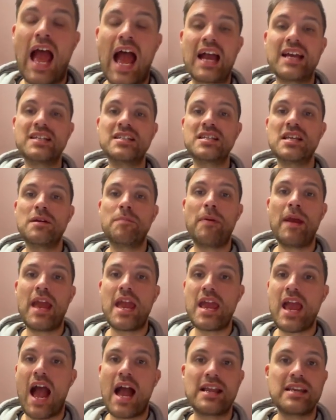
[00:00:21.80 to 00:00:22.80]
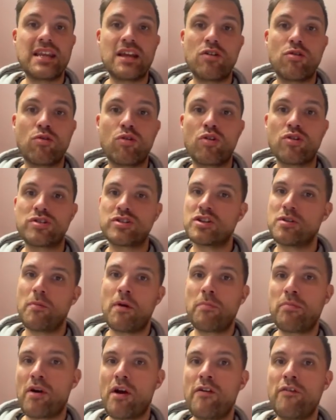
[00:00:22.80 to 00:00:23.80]
ICP, ideal
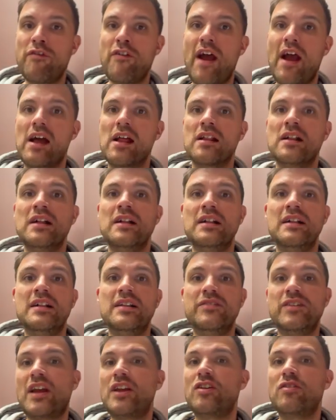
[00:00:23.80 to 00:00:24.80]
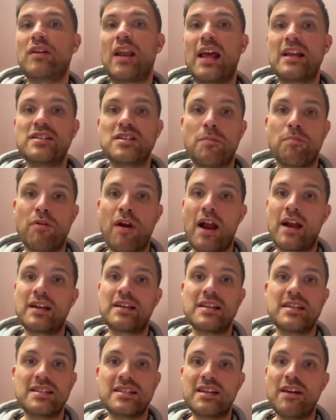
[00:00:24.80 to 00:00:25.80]
customer profile, that you'd like to
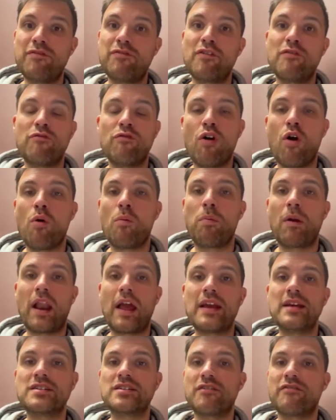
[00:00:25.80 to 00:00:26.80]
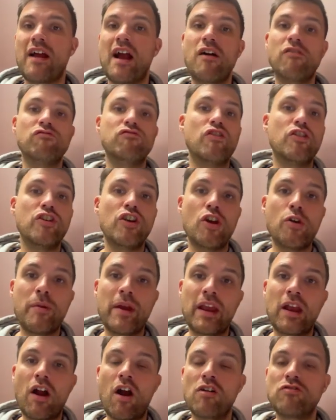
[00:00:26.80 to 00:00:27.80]
practice different role plays around
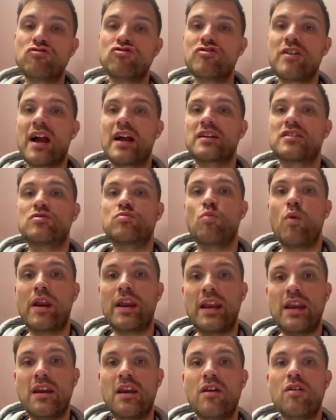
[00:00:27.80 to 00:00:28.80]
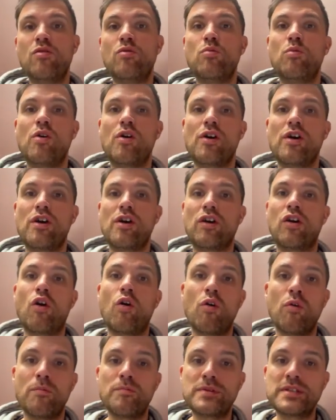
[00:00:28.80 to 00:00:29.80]
renewing contracts, winning new work,
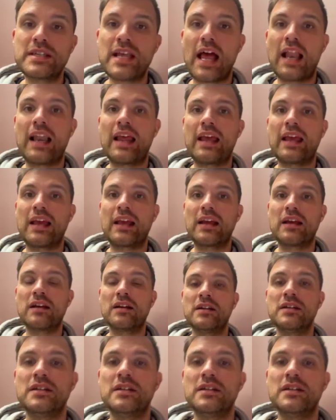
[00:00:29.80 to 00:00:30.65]
upselling.